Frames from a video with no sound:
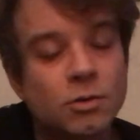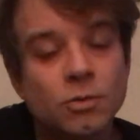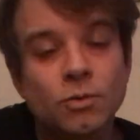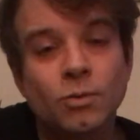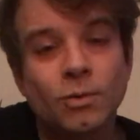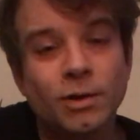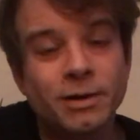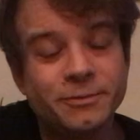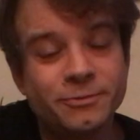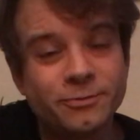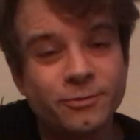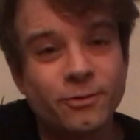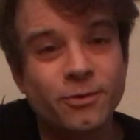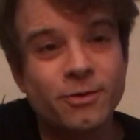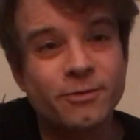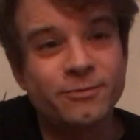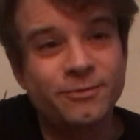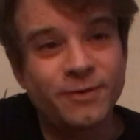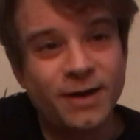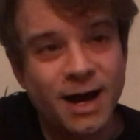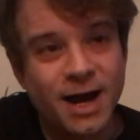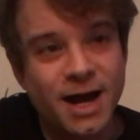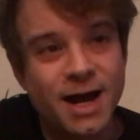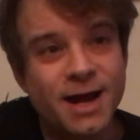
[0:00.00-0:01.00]
1, 4,
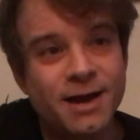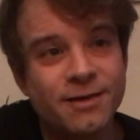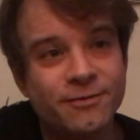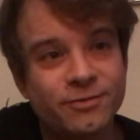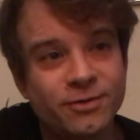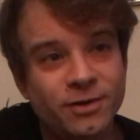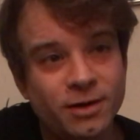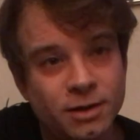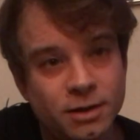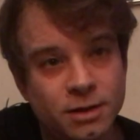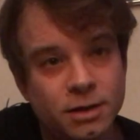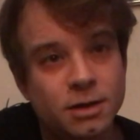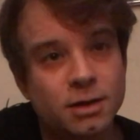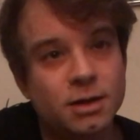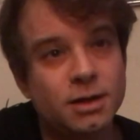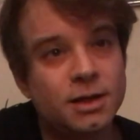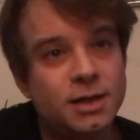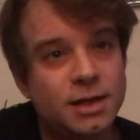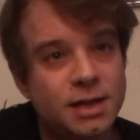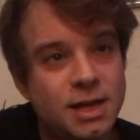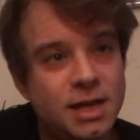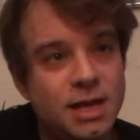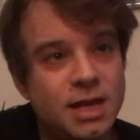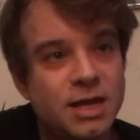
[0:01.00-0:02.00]
5
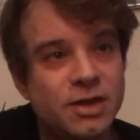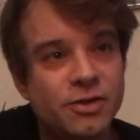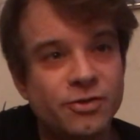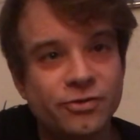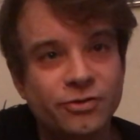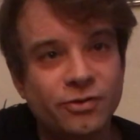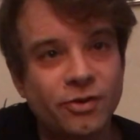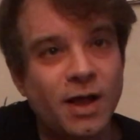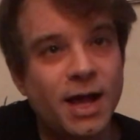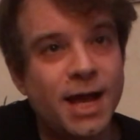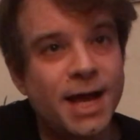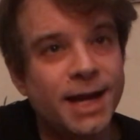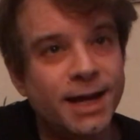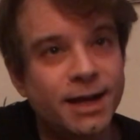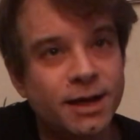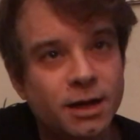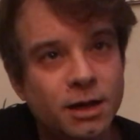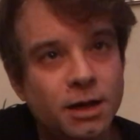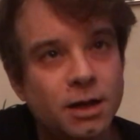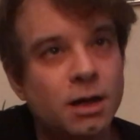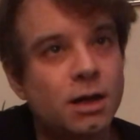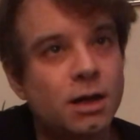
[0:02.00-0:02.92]
is like,